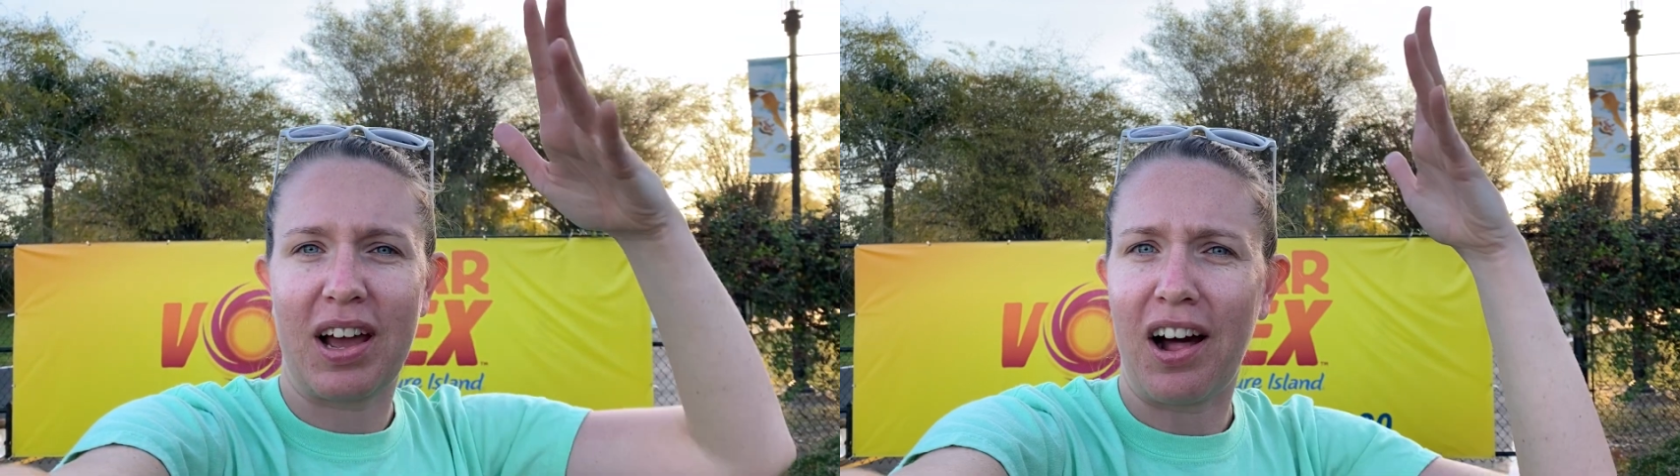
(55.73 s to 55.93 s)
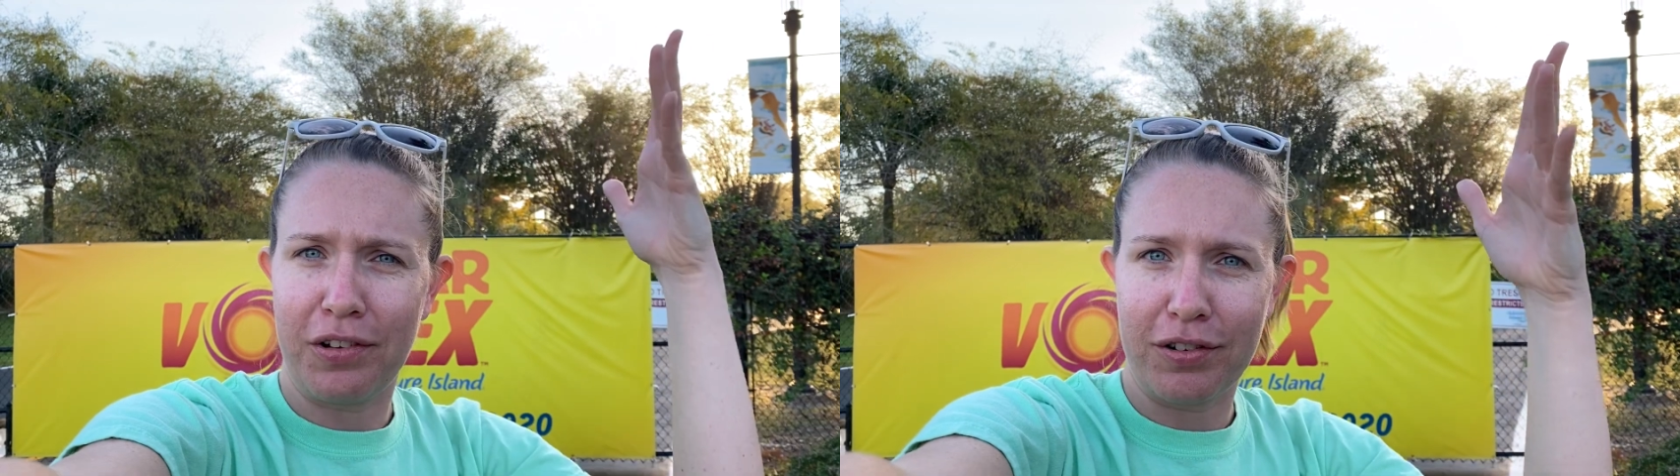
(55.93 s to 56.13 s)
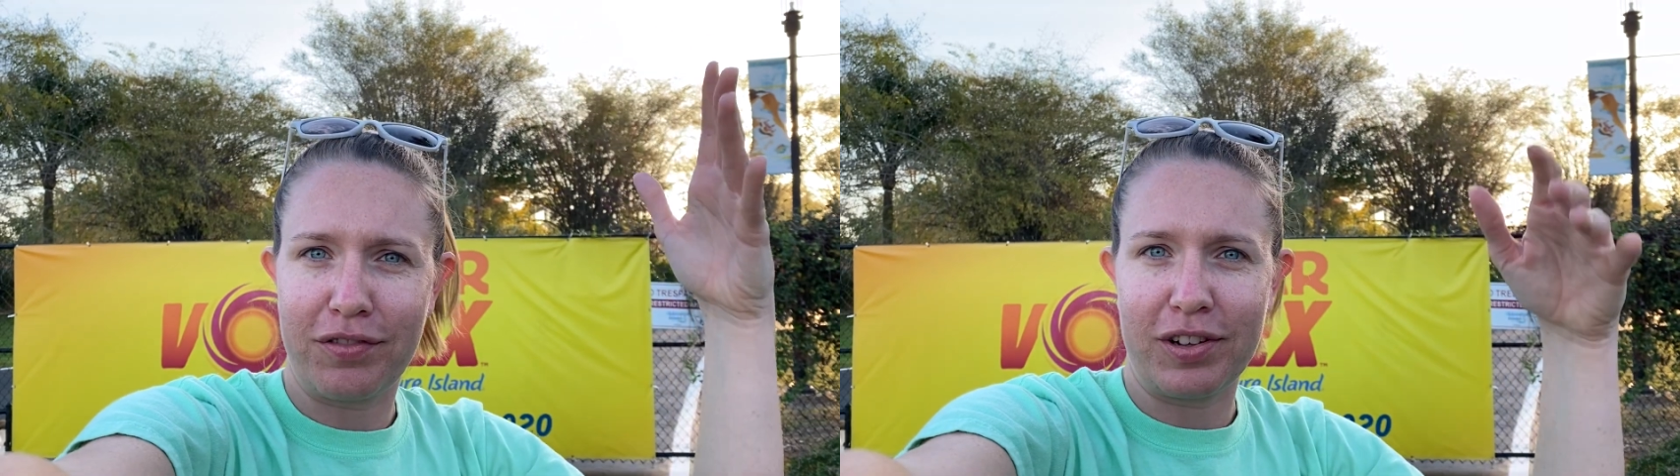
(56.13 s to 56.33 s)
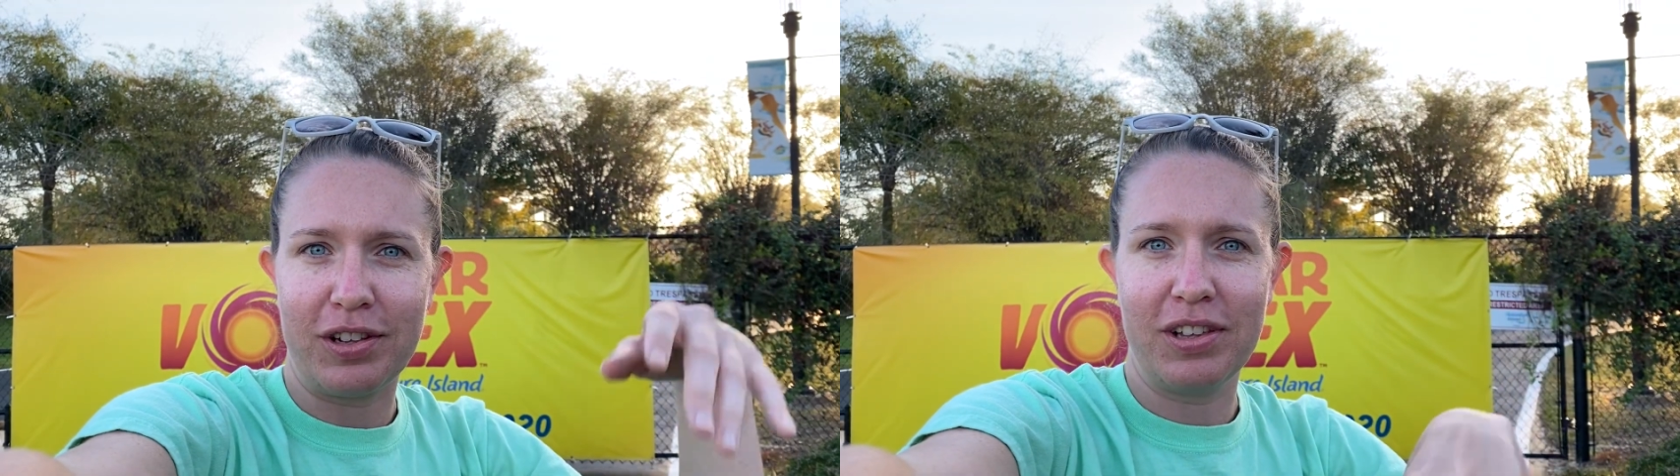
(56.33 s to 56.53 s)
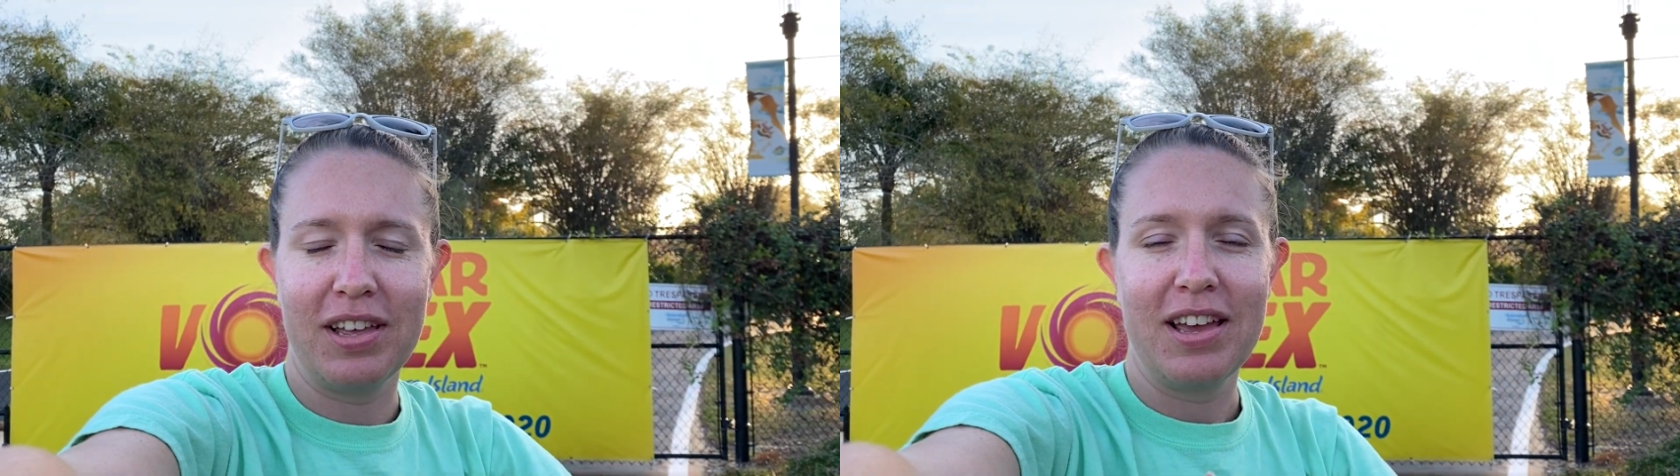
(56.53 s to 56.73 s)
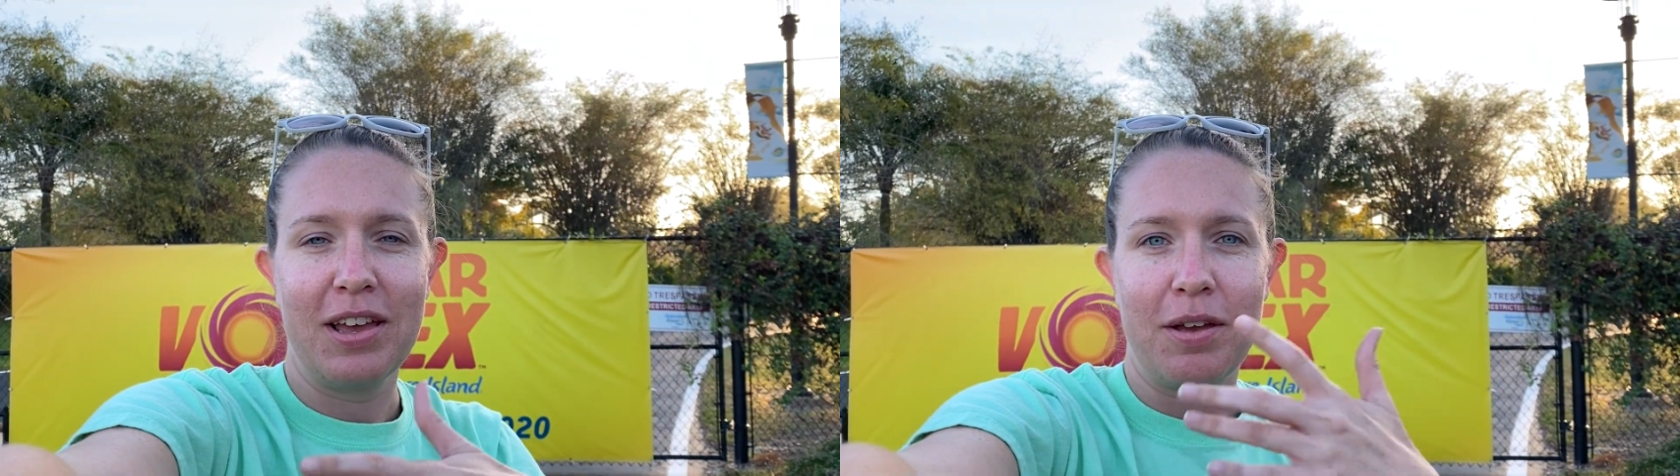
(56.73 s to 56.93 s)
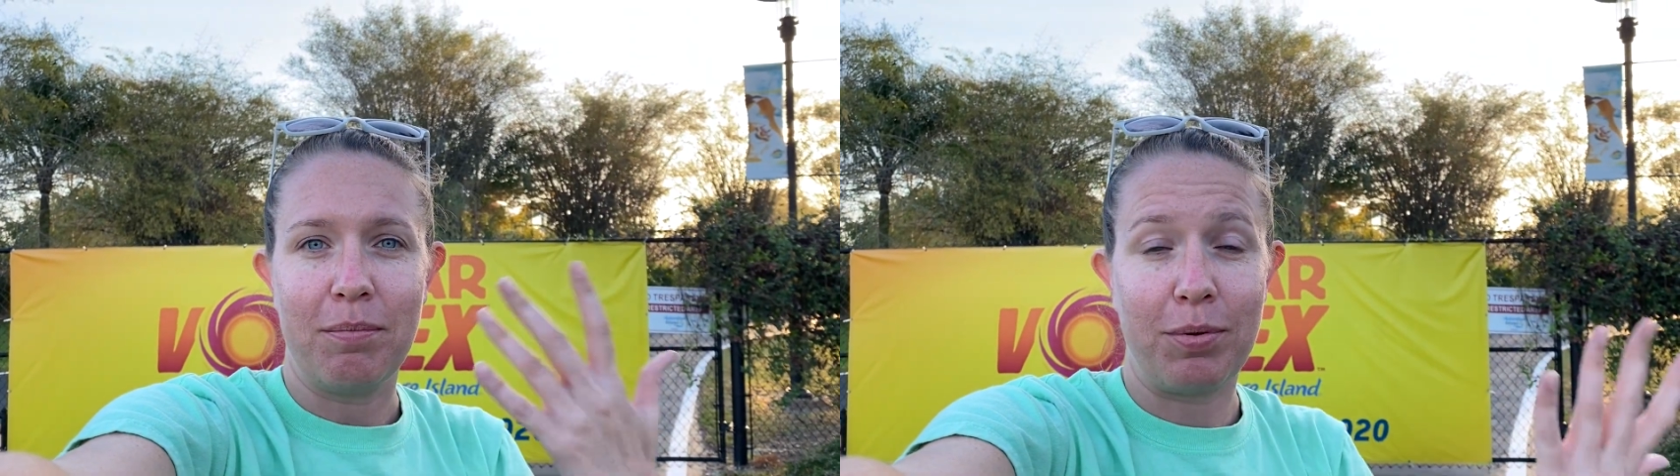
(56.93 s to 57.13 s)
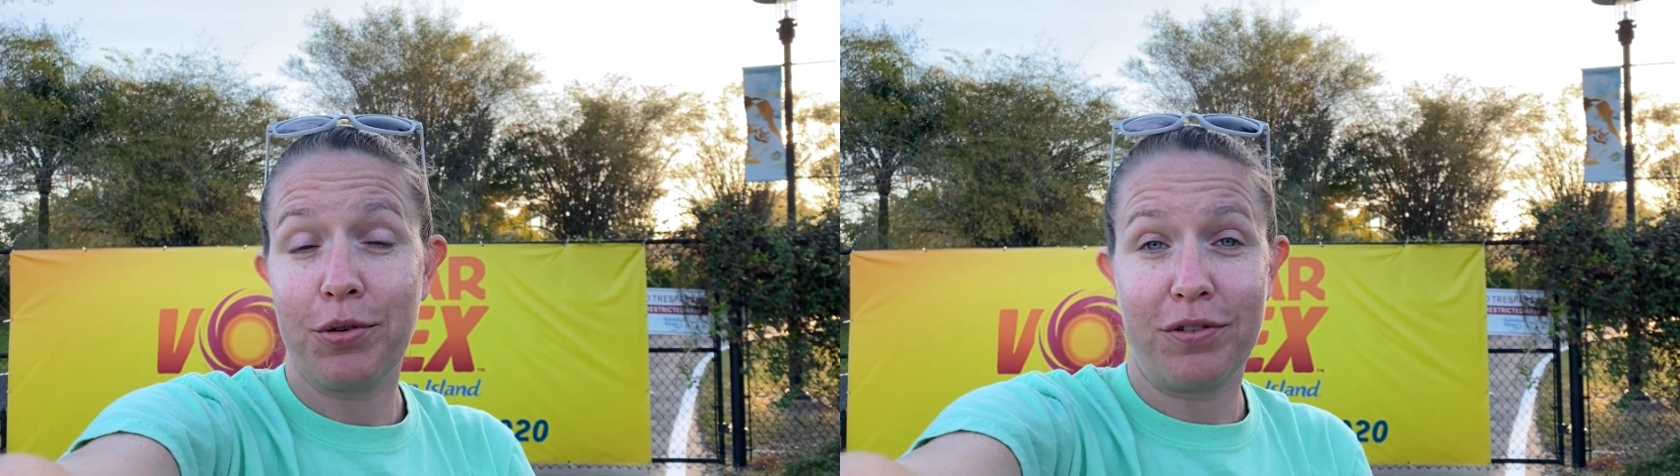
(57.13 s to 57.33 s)
colorful,
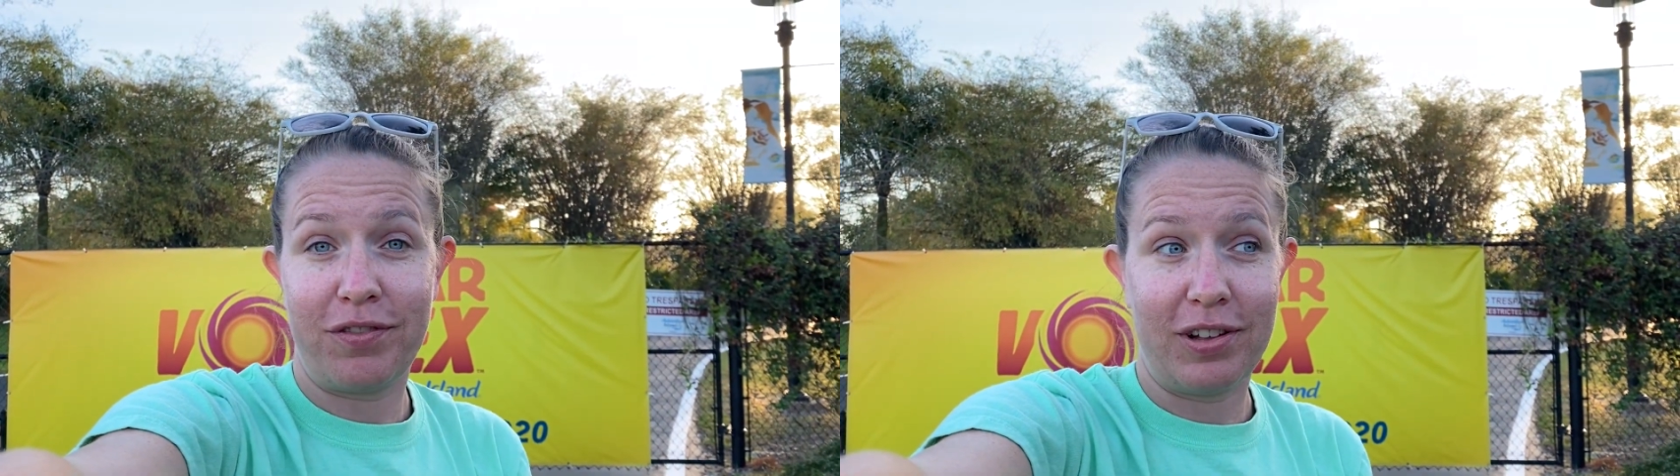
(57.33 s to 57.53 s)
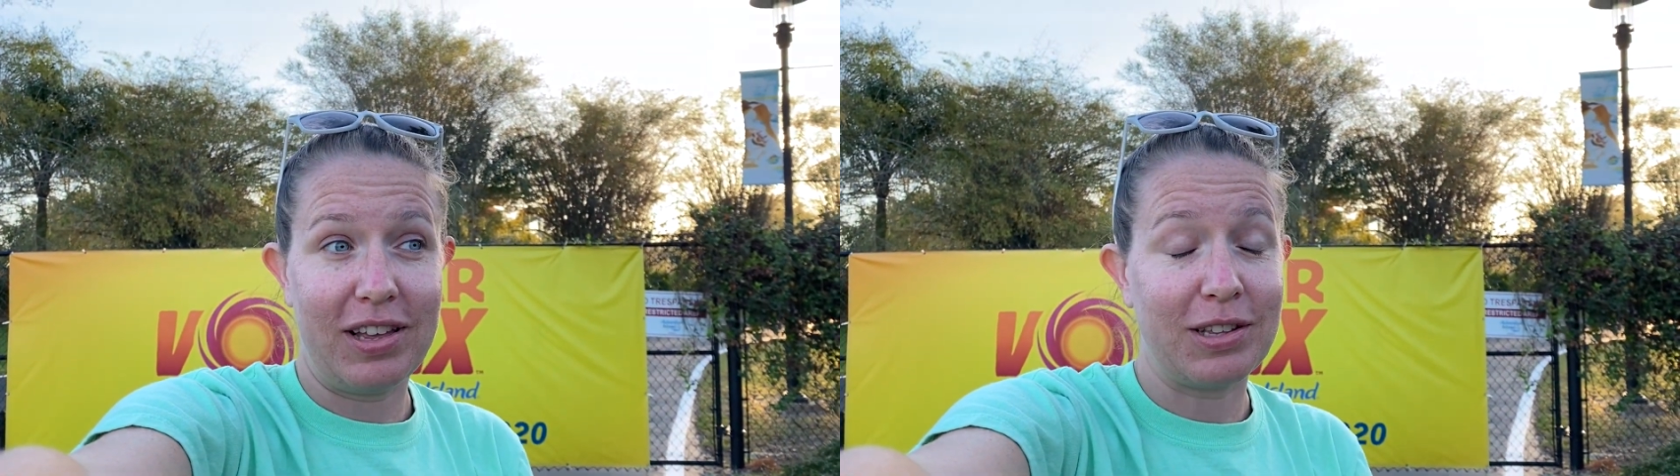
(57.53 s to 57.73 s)
beautiful.